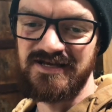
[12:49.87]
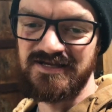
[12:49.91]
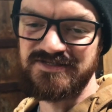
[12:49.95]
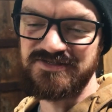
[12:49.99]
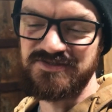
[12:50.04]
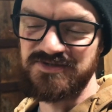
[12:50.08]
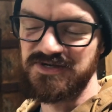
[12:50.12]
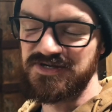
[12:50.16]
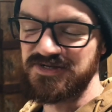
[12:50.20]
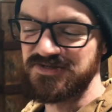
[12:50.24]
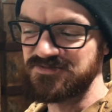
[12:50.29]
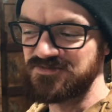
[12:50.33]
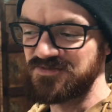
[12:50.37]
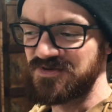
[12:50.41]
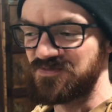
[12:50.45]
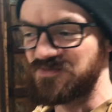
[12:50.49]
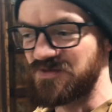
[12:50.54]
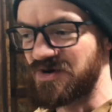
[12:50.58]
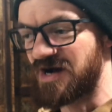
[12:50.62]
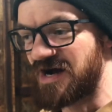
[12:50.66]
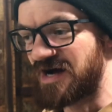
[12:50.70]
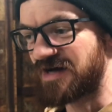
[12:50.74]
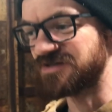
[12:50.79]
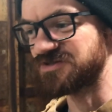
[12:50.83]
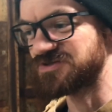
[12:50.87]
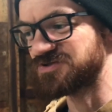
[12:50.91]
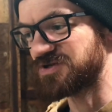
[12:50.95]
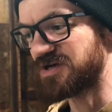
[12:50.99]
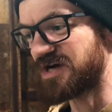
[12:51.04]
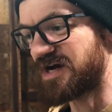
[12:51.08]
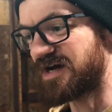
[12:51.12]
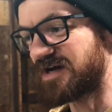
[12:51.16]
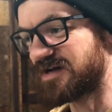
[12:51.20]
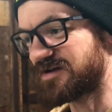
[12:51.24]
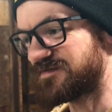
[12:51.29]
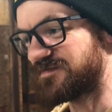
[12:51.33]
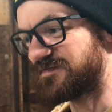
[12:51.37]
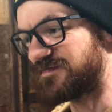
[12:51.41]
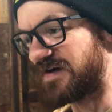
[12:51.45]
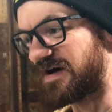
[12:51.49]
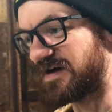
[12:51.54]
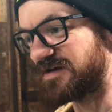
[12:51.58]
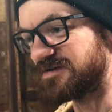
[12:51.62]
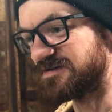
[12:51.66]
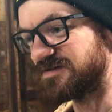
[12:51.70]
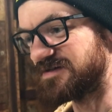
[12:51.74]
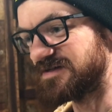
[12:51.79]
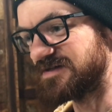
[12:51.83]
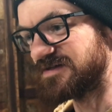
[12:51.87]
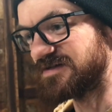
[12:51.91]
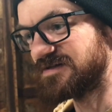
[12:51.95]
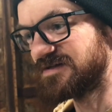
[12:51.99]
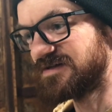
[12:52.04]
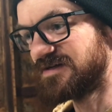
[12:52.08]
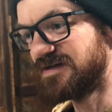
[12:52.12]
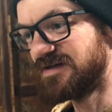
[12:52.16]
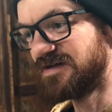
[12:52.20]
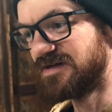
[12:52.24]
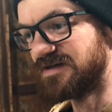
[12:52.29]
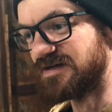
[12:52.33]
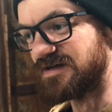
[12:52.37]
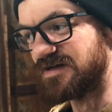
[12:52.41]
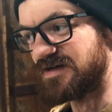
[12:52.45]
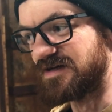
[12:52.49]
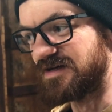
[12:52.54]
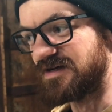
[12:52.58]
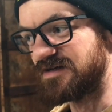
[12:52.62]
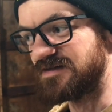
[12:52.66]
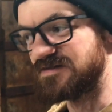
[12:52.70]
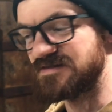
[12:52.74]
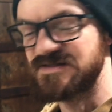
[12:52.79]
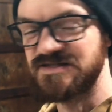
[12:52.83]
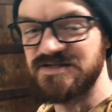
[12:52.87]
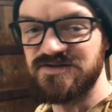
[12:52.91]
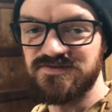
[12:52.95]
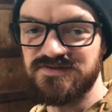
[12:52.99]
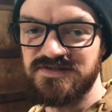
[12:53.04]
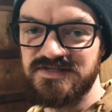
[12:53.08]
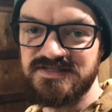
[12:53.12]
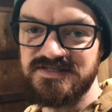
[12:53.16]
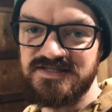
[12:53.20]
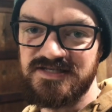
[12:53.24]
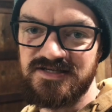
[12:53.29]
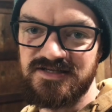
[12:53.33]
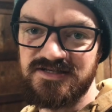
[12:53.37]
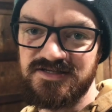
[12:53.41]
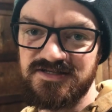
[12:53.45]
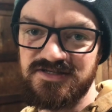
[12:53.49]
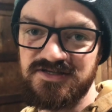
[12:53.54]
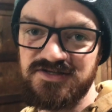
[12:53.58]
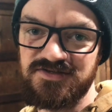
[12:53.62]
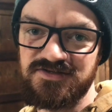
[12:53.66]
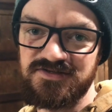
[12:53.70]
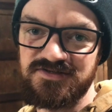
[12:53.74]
one when we're on track finally and see what this thing can do.